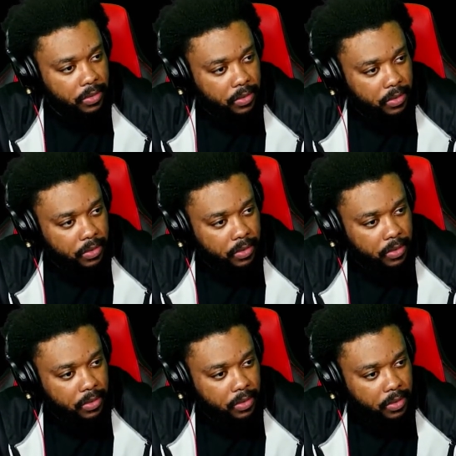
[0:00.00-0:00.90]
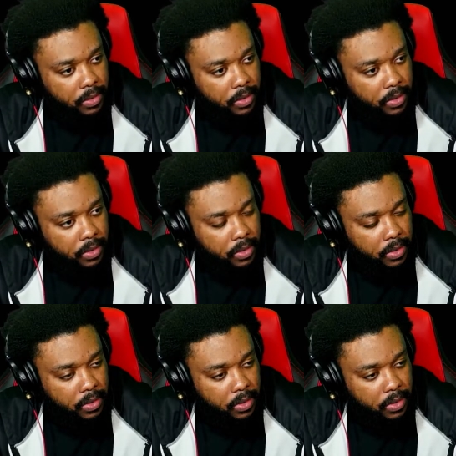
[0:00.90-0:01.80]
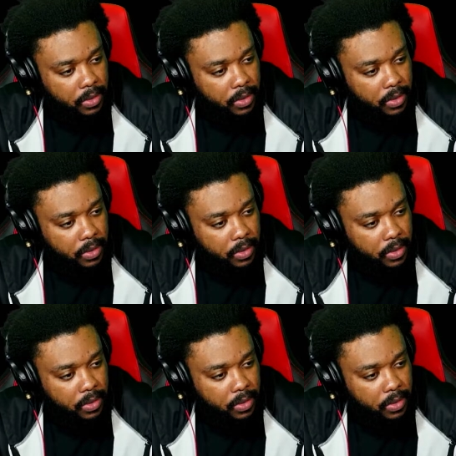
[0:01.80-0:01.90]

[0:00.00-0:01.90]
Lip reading: (silence)